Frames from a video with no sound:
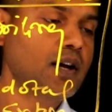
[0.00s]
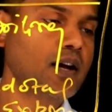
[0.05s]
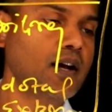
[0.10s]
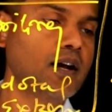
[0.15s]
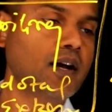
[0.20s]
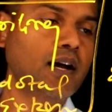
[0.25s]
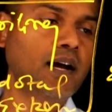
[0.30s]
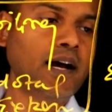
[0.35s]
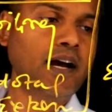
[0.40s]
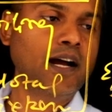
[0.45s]

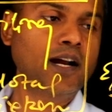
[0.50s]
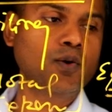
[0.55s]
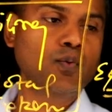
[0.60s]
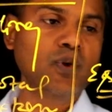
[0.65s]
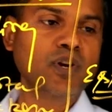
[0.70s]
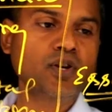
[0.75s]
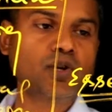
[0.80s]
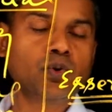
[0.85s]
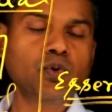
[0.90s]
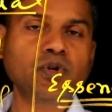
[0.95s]
and when
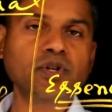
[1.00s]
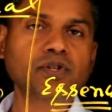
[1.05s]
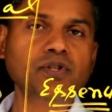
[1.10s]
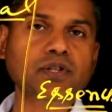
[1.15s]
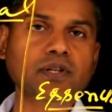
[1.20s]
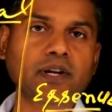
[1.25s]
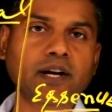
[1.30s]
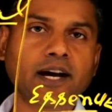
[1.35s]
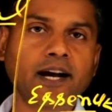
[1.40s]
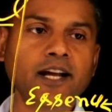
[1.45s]
you
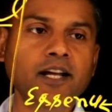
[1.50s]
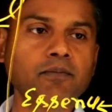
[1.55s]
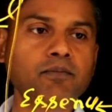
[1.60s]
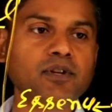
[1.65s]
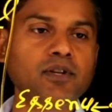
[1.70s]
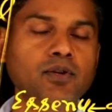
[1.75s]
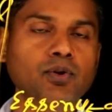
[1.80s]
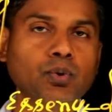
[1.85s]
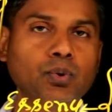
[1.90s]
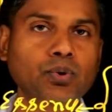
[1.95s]
describe
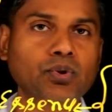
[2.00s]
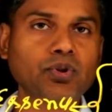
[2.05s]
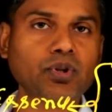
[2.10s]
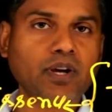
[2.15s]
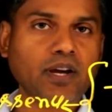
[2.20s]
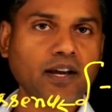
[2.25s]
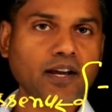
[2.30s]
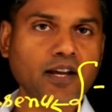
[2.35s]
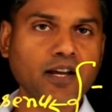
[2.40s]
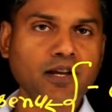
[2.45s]
your
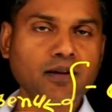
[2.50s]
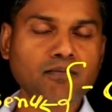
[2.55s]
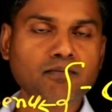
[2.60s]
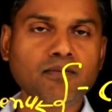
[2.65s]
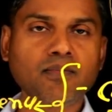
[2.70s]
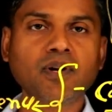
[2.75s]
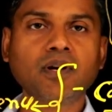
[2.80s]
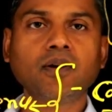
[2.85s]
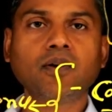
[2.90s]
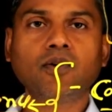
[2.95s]
theme,
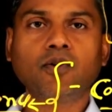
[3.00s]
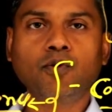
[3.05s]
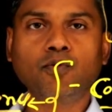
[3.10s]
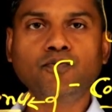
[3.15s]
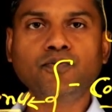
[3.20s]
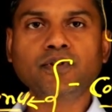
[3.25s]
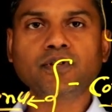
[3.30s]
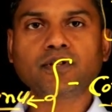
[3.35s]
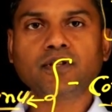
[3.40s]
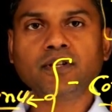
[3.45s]

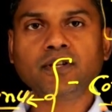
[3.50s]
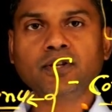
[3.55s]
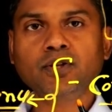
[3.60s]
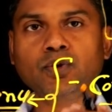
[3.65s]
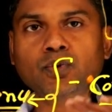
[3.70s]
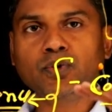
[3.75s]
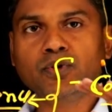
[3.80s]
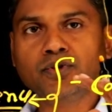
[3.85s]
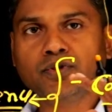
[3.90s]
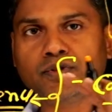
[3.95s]
obviously you
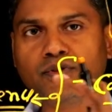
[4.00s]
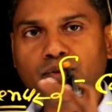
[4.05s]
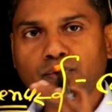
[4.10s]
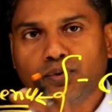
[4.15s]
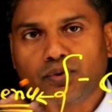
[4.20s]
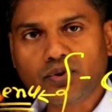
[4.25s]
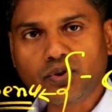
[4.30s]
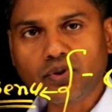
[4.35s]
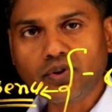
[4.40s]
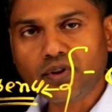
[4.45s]
introduce
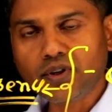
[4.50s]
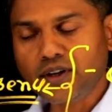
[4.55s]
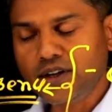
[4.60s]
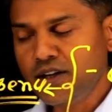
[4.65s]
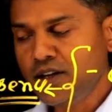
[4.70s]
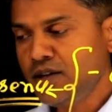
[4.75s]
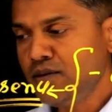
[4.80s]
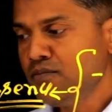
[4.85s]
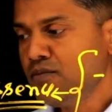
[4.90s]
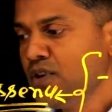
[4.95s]
the
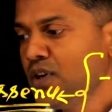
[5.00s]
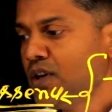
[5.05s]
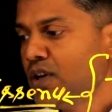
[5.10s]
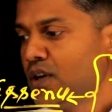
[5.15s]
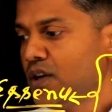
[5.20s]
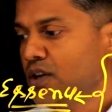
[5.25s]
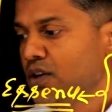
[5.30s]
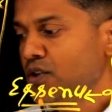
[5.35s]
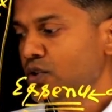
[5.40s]
theme, you